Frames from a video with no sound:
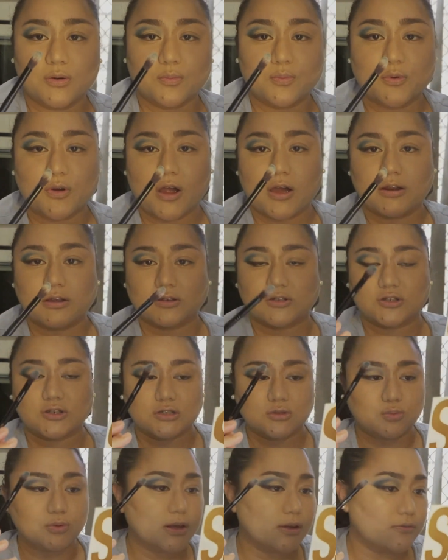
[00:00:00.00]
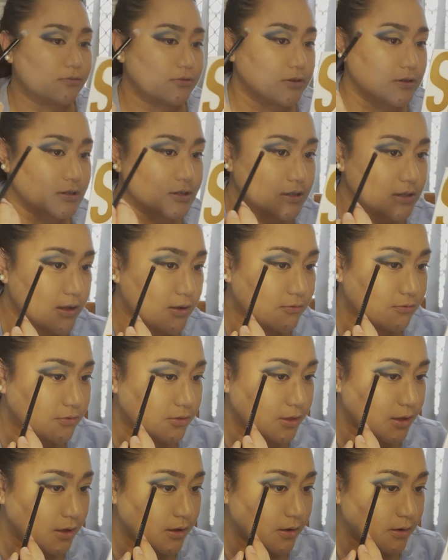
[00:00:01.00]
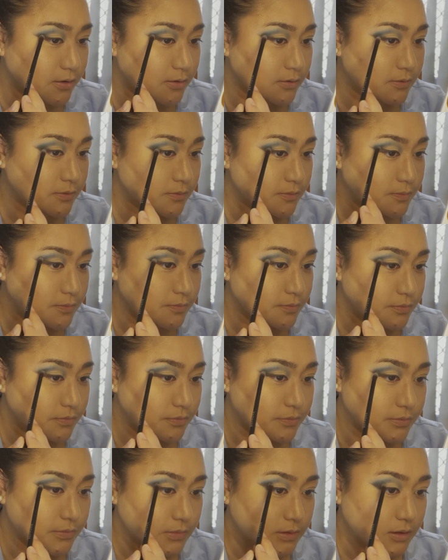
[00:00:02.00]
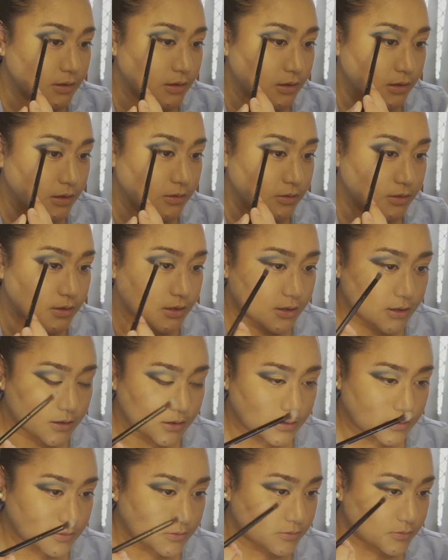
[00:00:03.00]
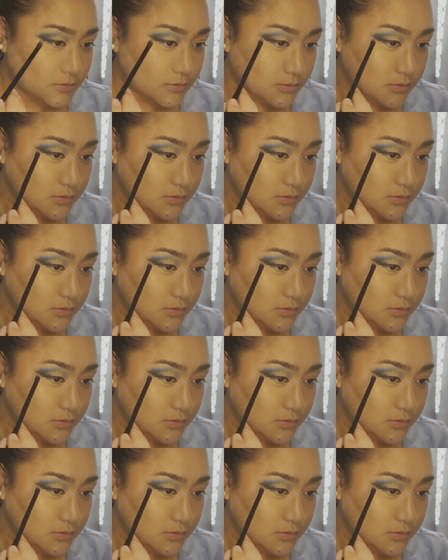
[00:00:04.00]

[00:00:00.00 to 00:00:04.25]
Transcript: product, just whatever is left there. And then